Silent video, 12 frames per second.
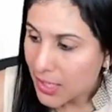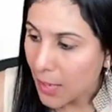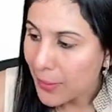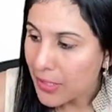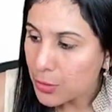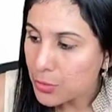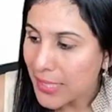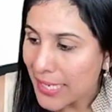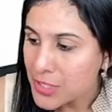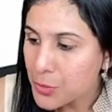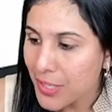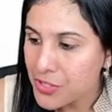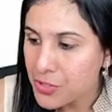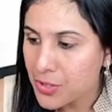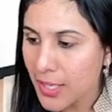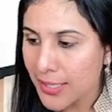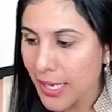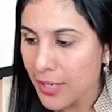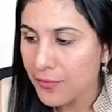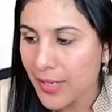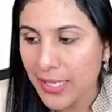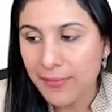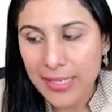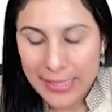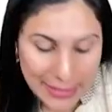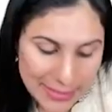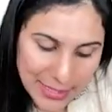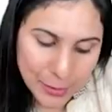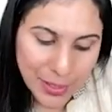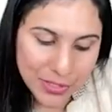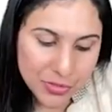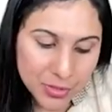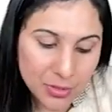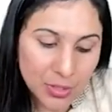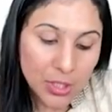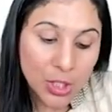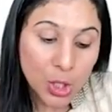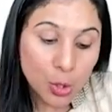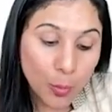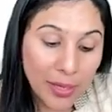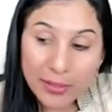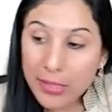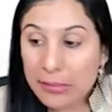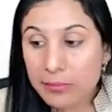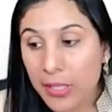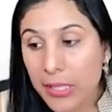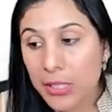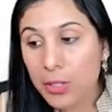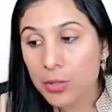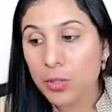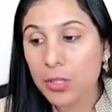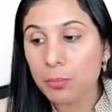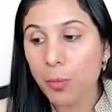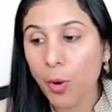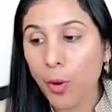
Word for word: Coming to next question again, very very easy question. 23 year old